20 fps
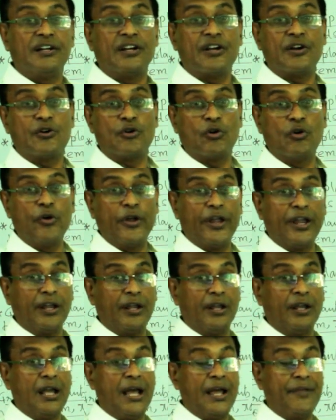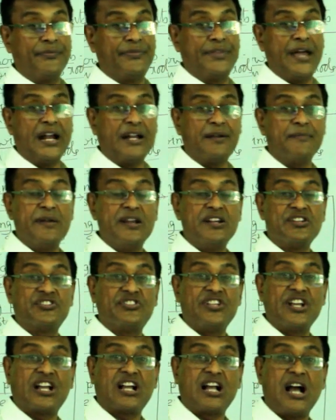growing. And that means
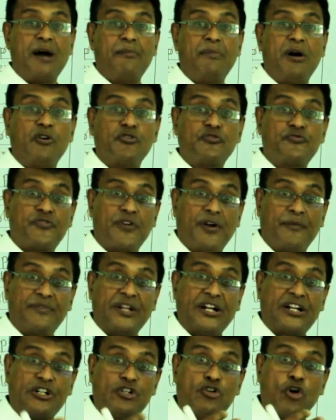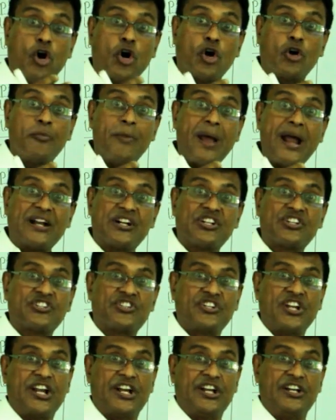they come out from the dormant
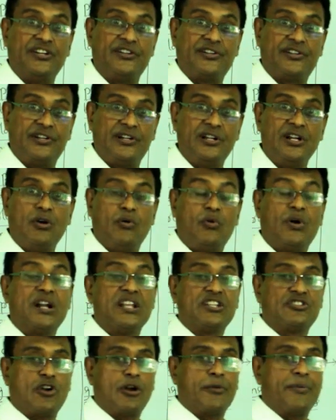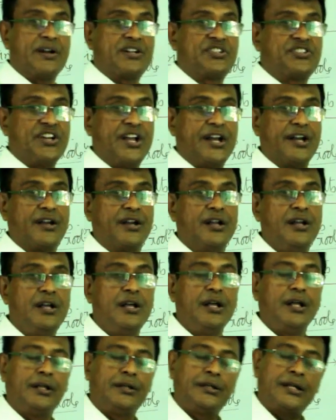state. What is dormant state?
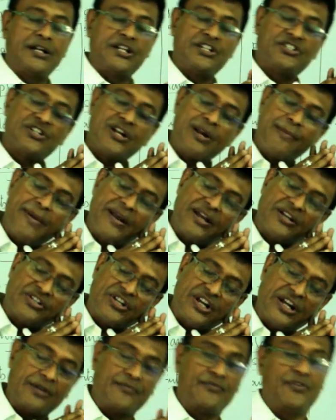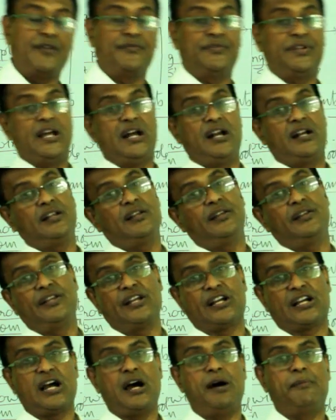That is sleeping state. From there
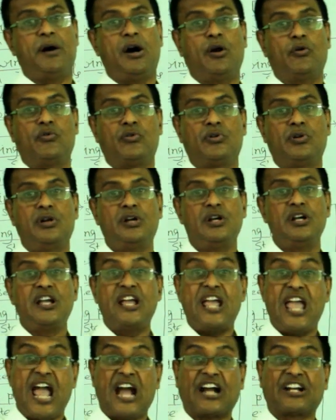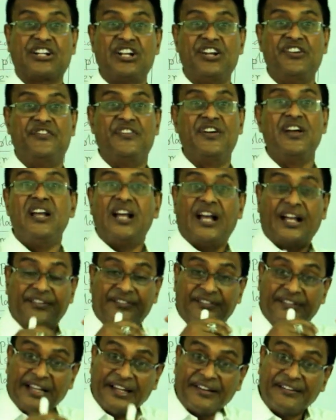they come out active
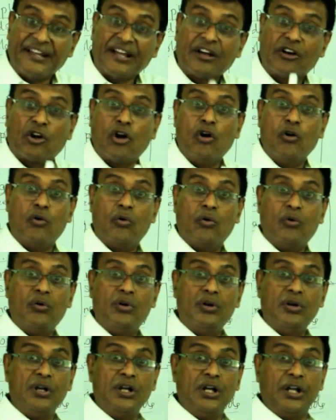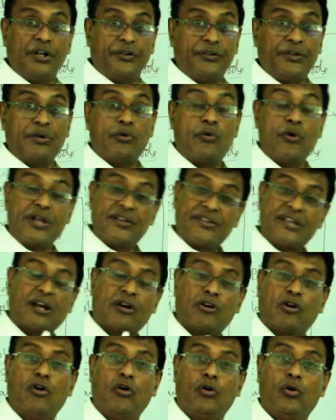and then they grow. Then when they
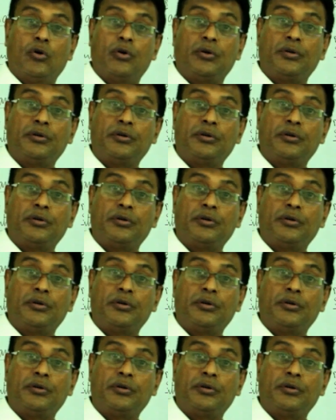grow,